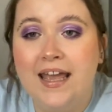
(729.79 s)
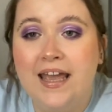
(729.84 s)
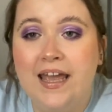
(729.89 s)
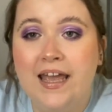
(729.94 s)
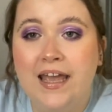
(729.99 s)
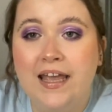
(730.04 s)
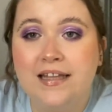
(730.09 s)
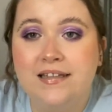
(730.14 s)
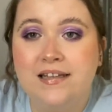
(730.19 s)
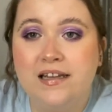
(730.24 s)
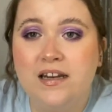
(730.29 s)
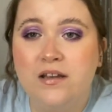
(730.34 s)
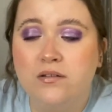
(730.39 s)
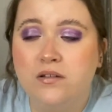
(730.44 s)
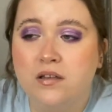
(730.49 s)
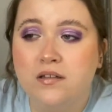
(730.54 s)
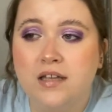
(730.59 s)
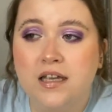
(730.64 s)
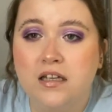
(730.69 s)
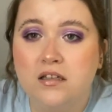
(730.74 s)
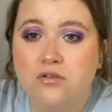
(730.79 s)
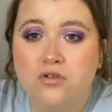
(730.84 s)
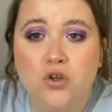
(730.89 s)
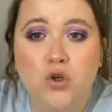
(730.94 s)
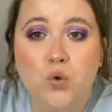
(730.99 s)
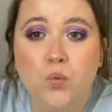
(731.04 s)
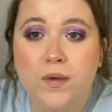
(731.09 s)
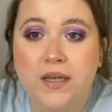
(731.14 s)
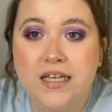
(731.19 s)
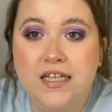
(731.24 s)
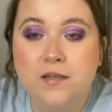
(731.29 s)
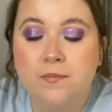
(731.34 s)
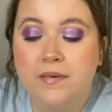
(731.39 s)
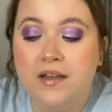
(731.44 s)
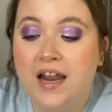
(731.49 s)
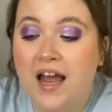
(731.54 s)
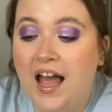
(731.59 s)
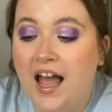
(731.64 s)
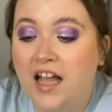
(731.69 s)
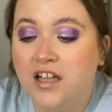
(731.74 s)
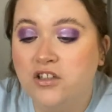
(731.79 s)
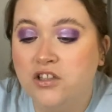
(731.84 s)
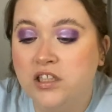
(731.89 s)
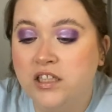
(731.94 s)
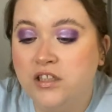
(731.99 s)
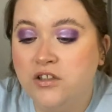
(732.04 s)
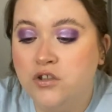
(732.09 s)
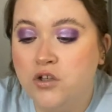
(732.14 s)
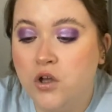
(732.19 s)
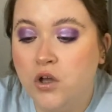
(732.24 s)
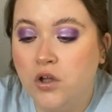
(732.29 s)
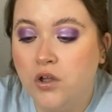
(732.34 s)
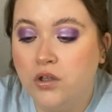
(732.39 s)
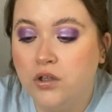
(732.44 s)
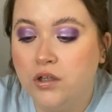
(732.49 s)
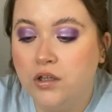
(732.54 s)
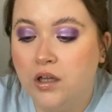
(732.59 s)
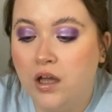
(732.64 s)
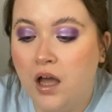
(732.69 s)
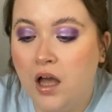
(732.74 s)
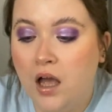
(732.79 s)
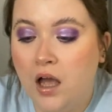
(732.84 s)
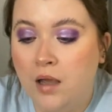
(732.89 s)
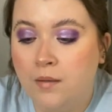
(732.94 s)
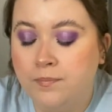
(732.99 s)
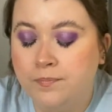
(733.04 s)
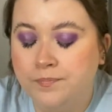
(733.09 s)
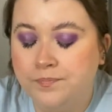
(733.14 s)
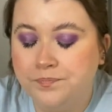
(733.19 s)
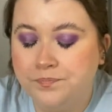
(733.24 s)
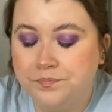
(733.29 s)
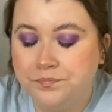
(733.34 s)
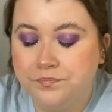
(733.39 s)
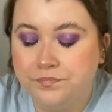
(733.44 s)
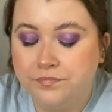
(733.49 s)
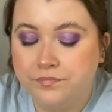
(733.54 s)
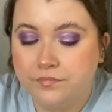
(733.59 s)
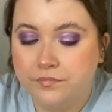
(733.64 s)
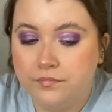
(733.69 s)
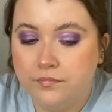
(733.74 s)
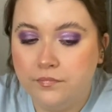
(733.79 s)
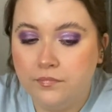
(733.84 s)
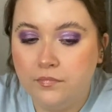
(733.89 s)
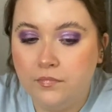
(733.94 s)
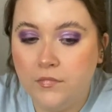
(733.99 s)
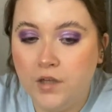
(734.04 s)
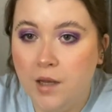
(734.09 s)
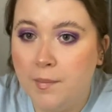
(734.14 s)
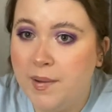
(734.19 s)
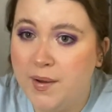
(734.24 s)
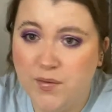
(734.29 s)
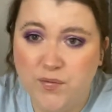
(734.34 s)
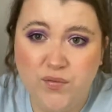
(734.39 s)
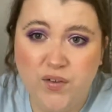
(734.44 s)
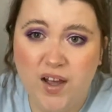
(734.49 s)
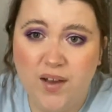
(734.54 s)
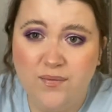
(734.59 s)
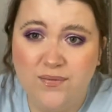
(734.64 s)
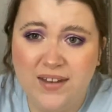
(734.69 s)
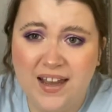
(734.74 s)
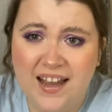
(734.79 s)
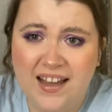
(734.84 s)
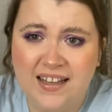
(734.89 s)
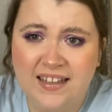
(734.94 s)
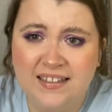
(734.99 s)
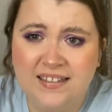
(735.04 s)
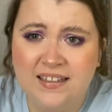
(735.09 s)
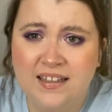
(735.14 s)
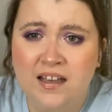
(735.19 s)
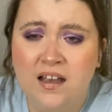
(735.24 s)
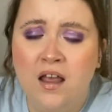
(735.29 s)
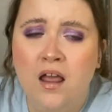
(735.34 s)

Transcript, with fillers: It said it was going to take 2 weeks, but it actually took about 5 days.